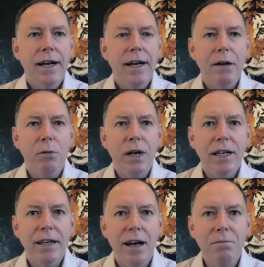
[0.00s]
when
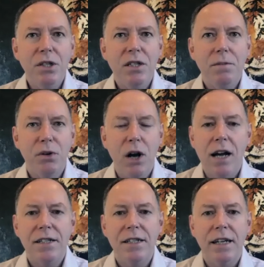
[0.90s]
it comes to
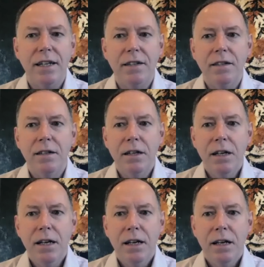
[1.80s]
pricing,
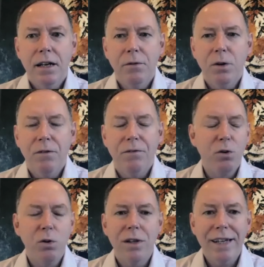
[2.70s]

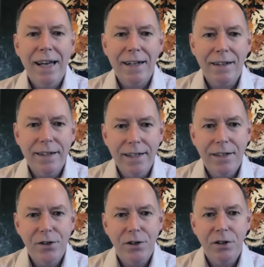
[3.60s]
for all of the
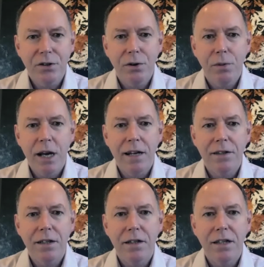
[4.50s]
analytics you can do
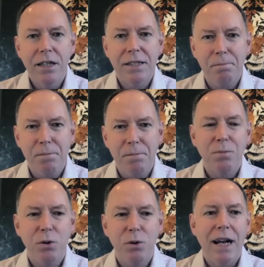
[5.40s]
around it, it's
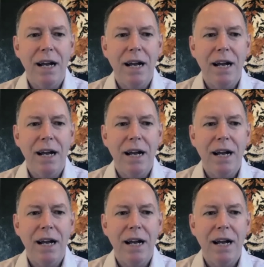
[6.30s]
much more about